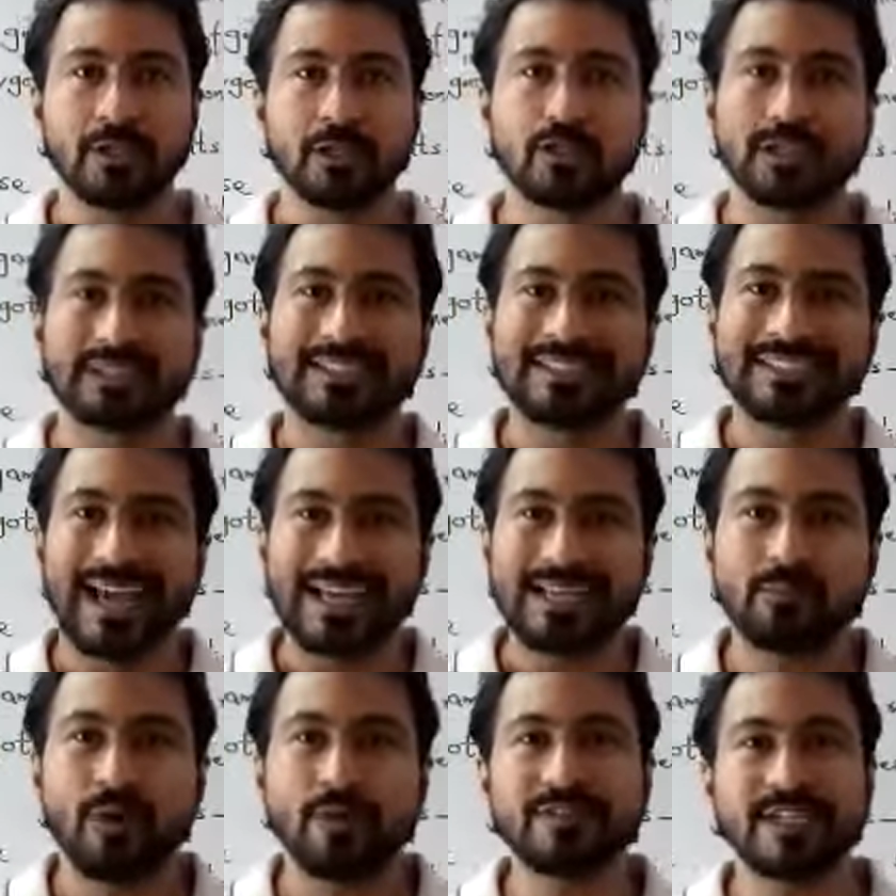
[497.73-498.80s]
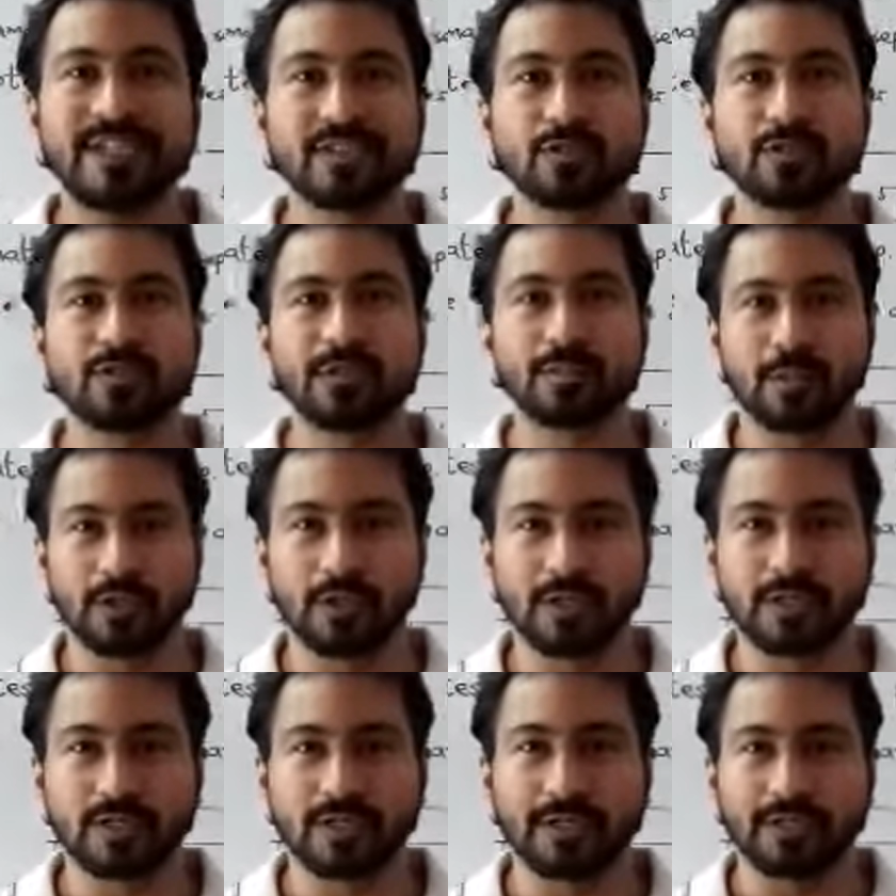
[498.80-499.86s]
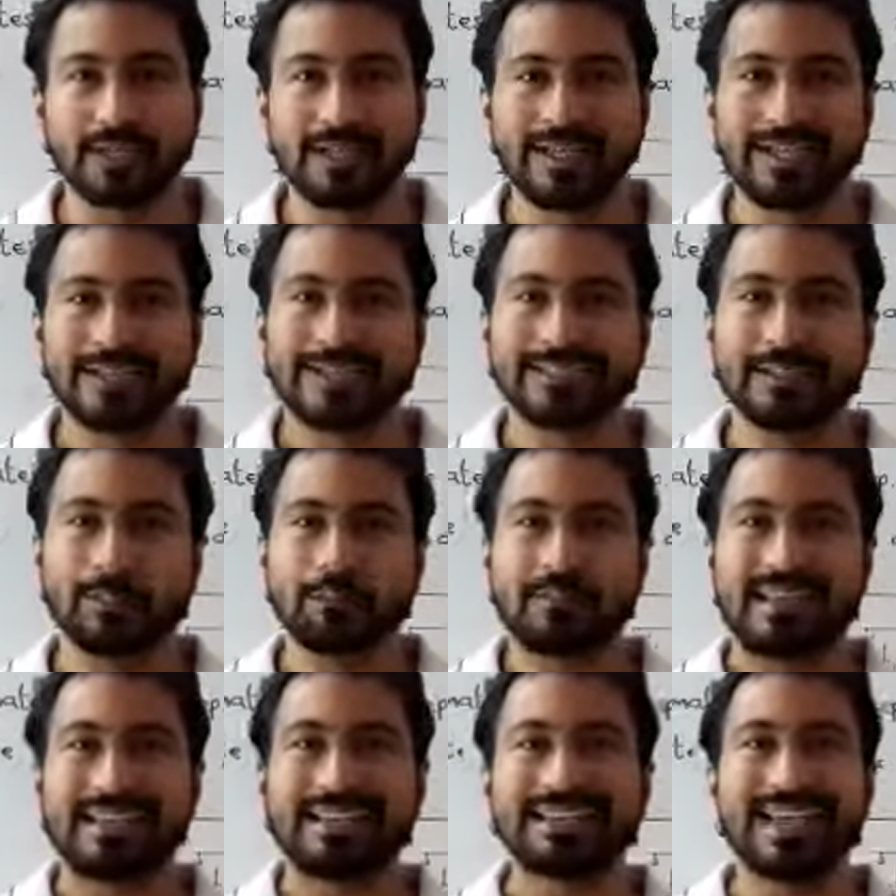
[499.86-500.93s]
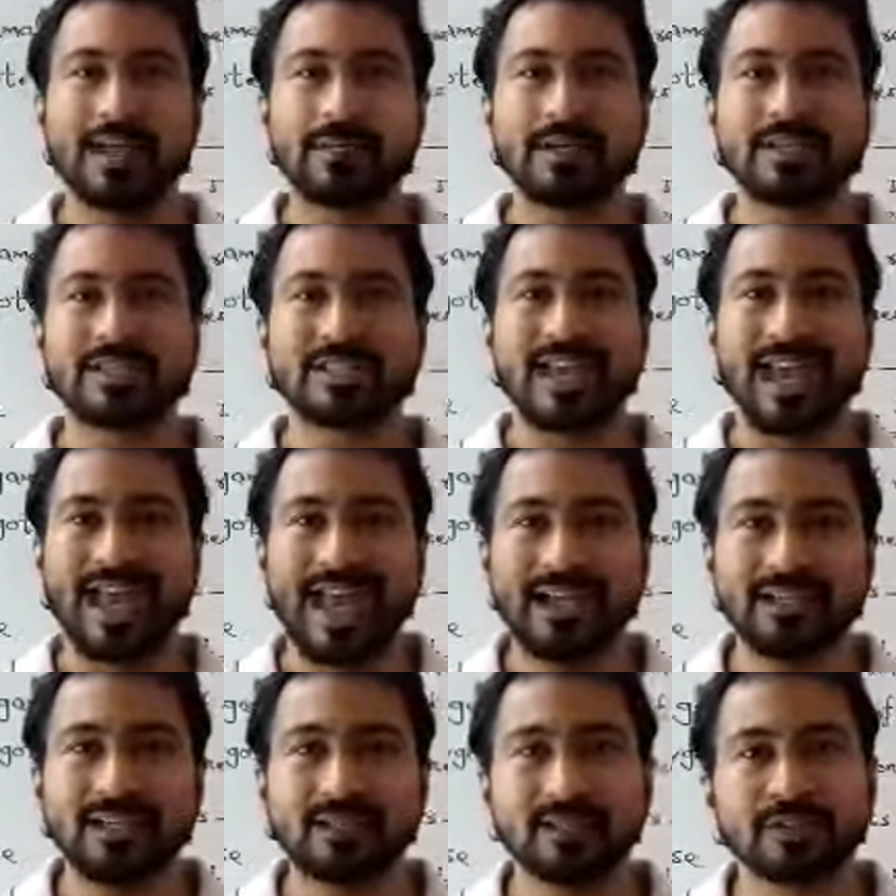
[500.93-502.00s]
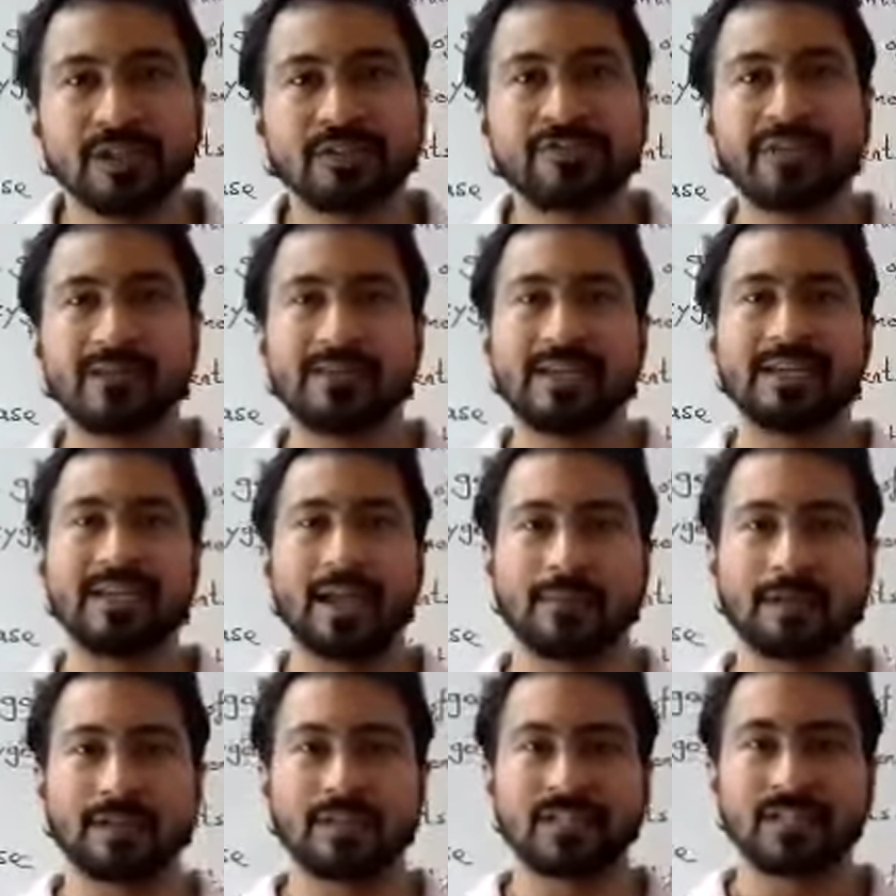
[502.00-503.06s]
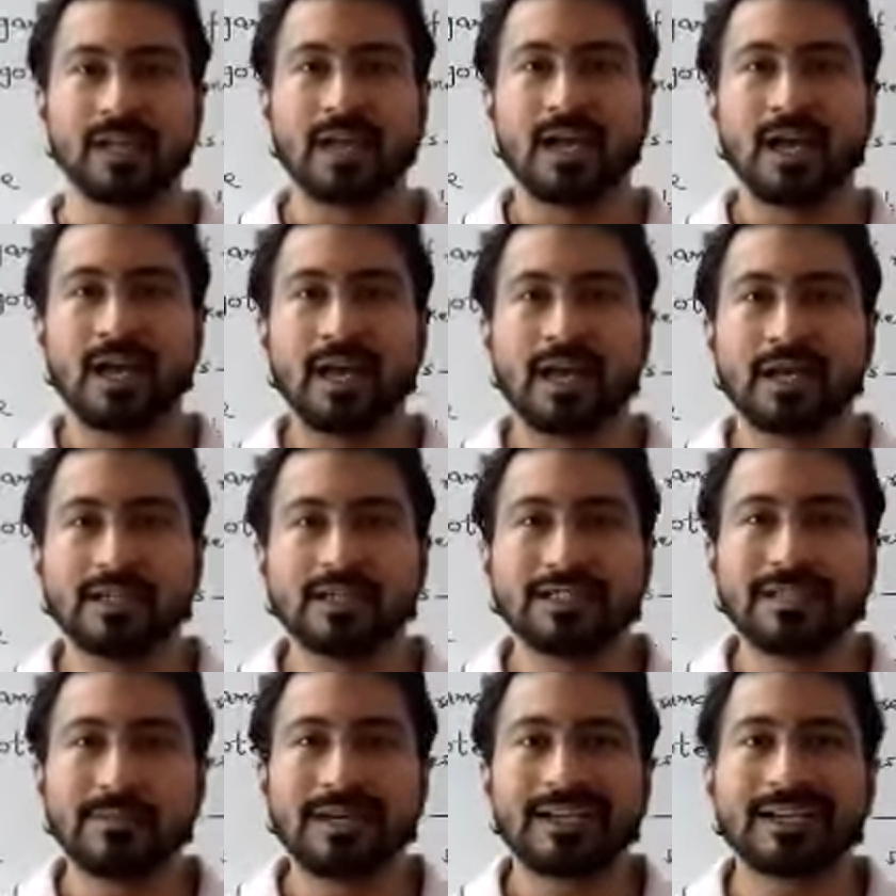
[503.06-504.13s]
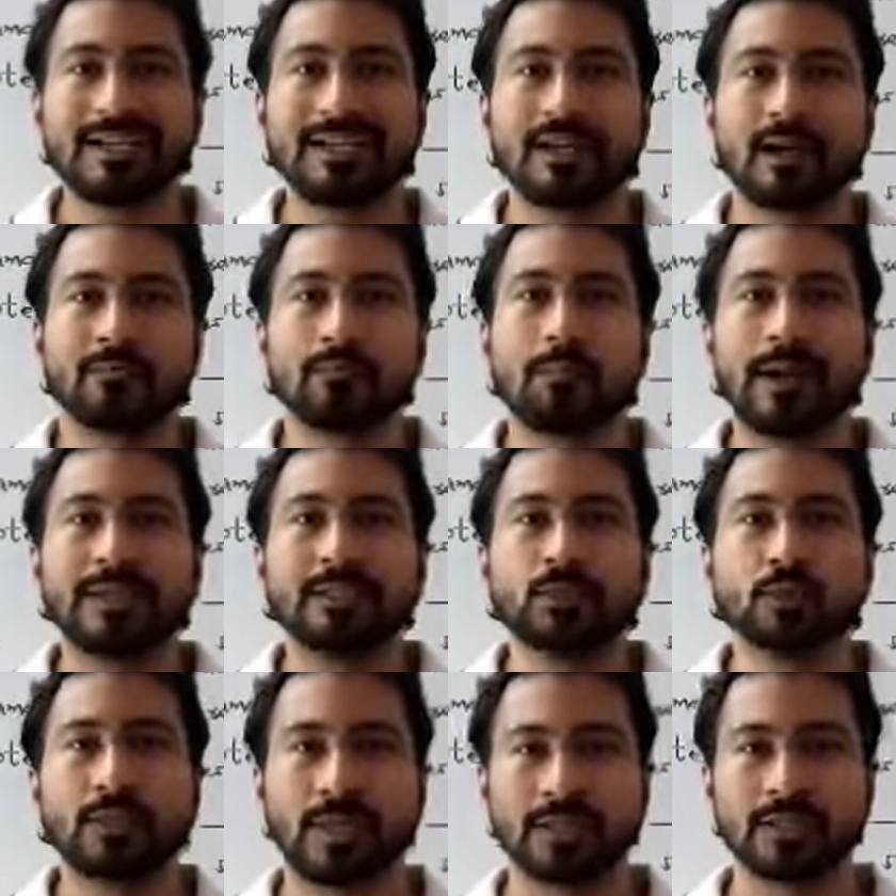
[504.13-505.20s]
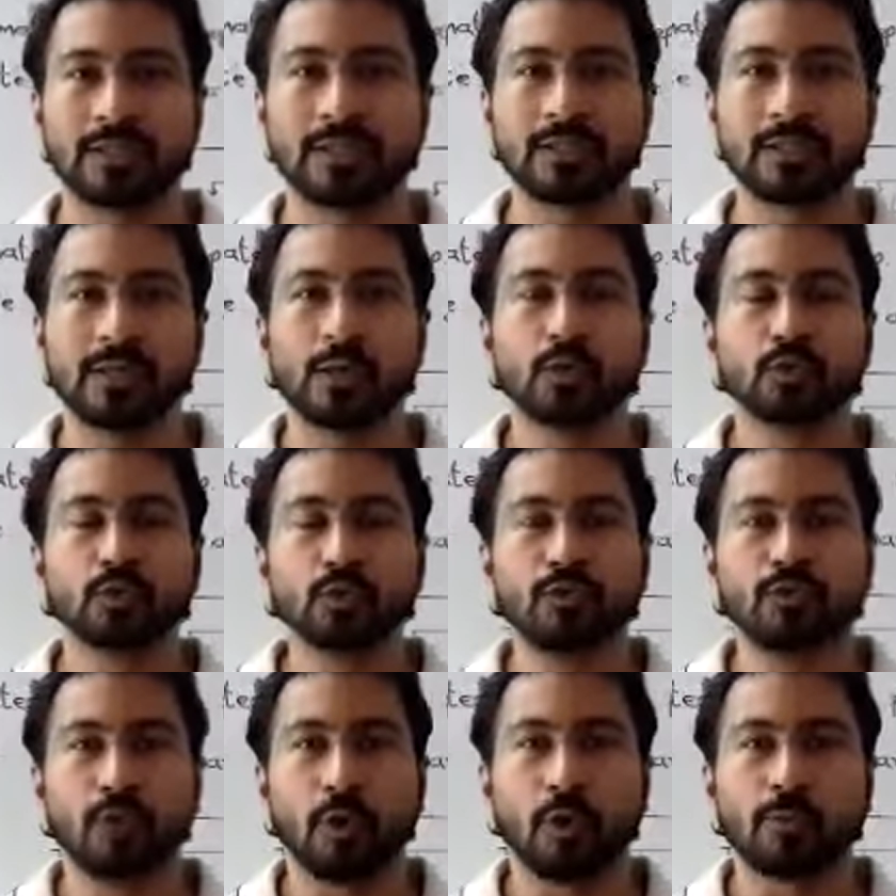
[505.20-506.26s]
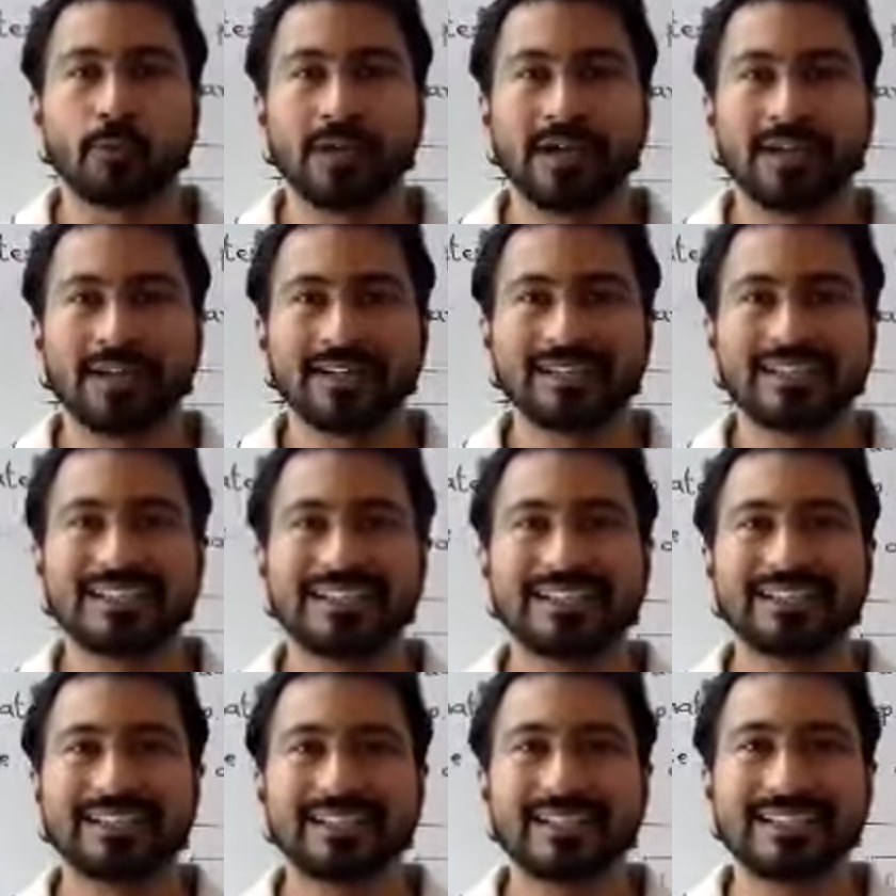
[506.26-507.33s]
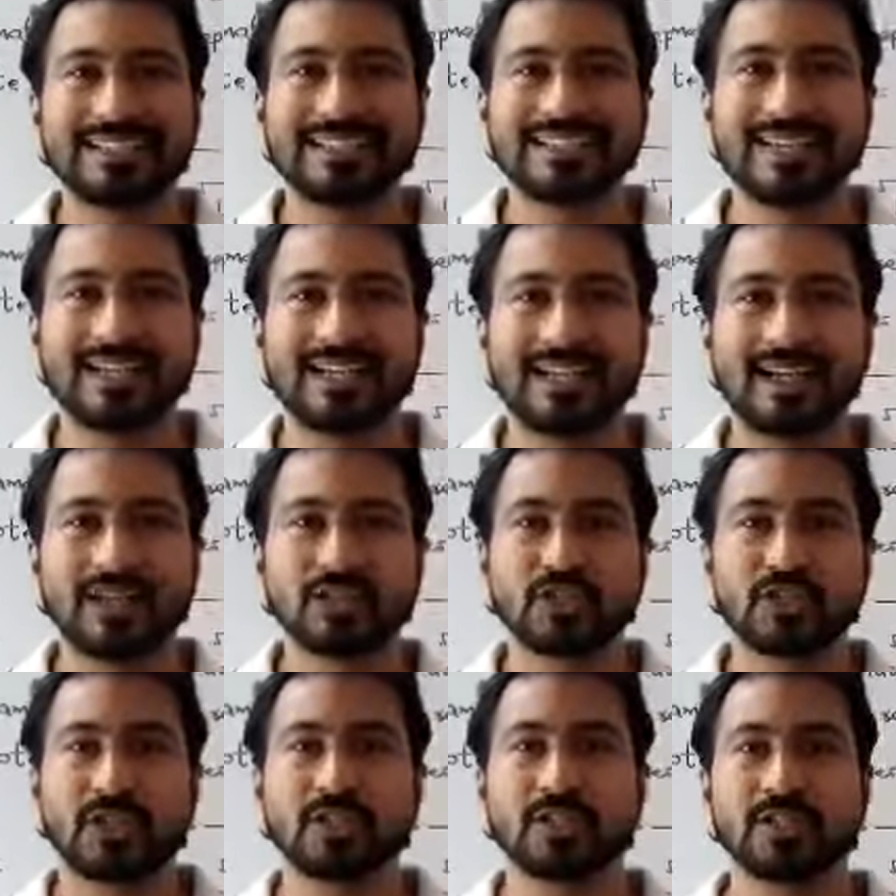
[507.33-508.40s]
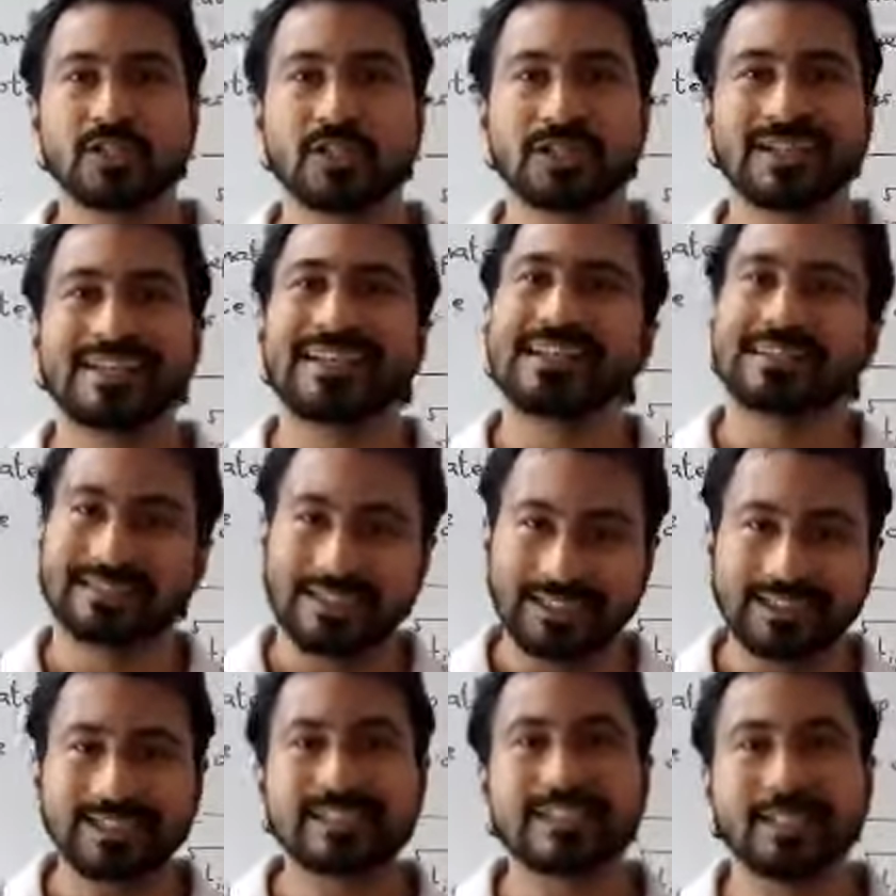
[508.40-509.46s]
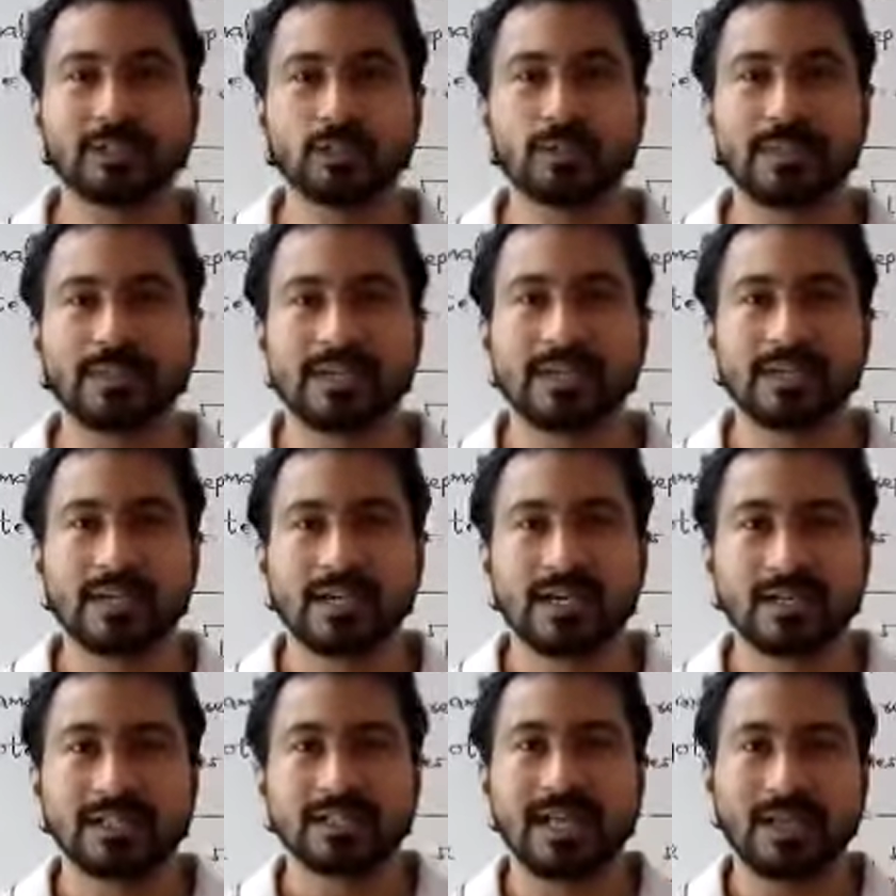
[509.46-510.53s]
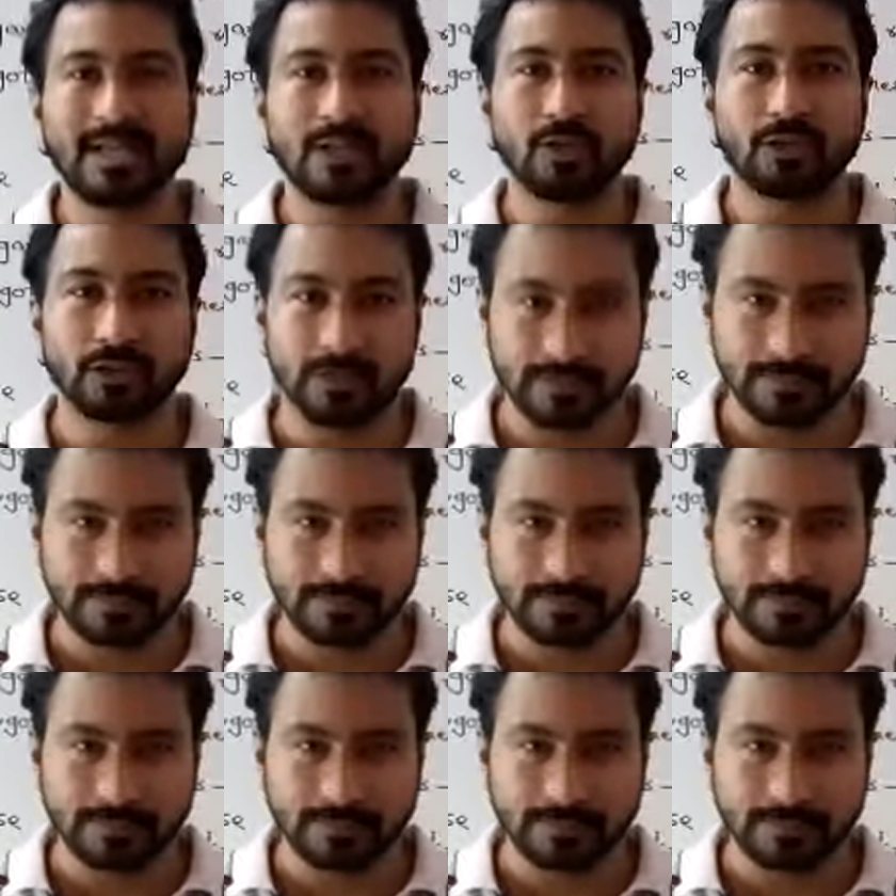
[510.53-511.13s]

So at the time of sexual reproduction, the male gametes and the female gametes ultimately combine together to form a single cell structure that is said to be a zygote.